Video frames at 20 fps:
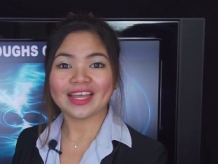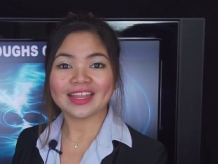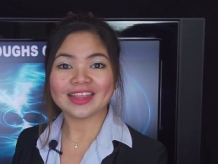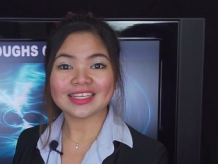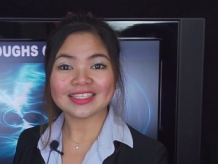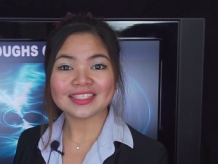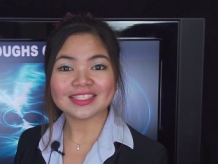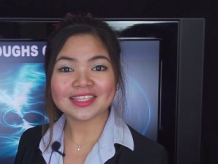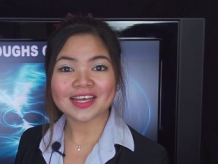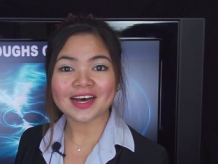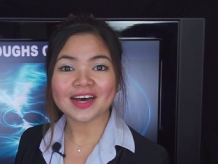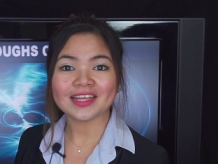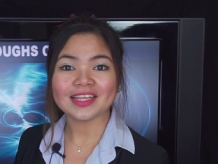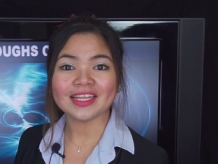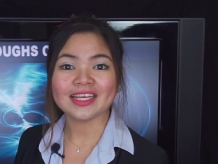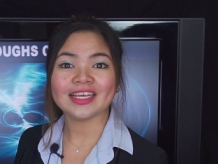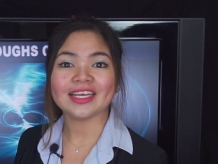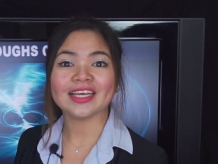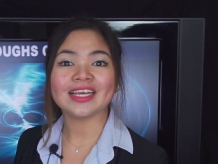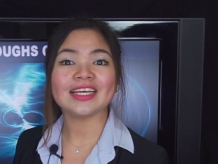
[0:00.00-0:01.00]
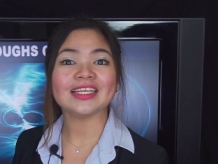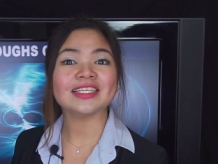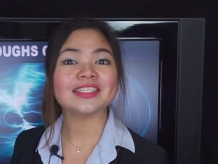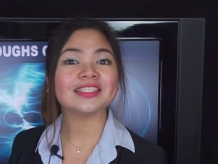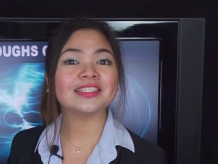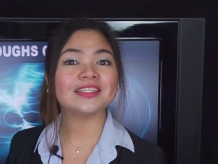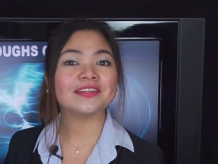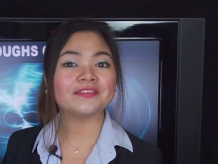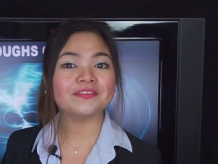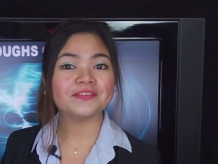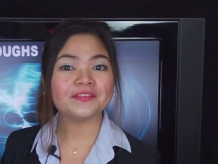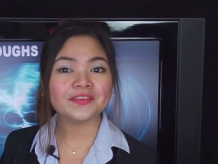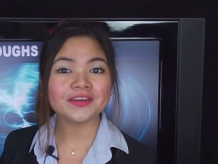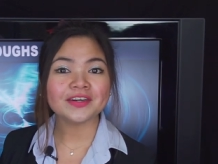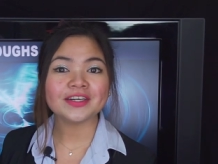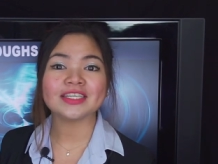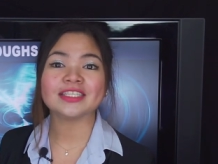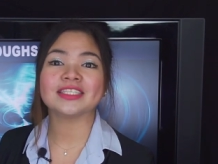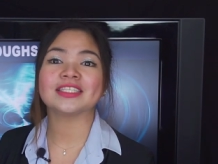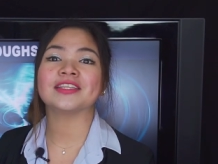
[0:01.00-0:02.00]
The study is the
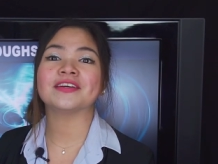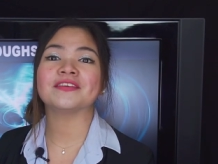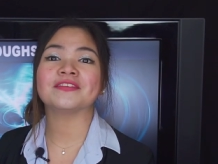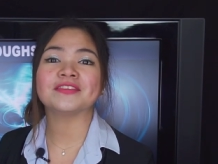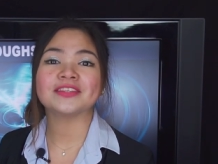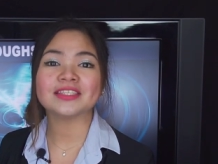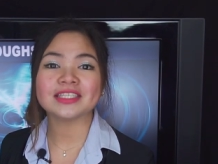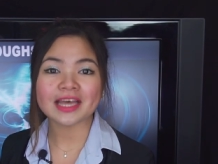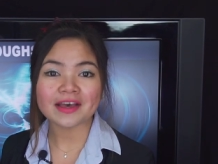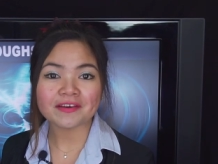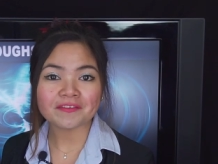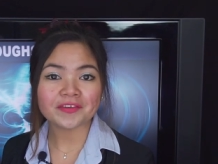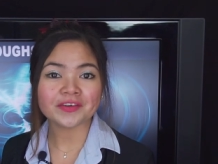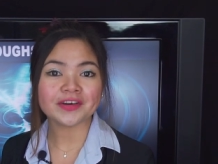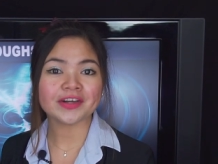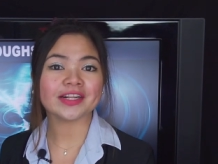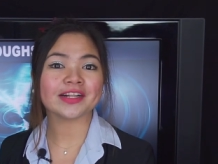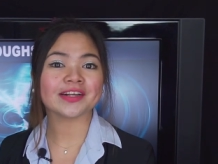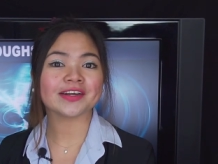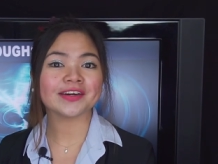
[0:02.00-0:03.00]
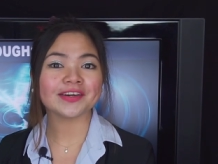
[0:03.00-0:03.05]
first of several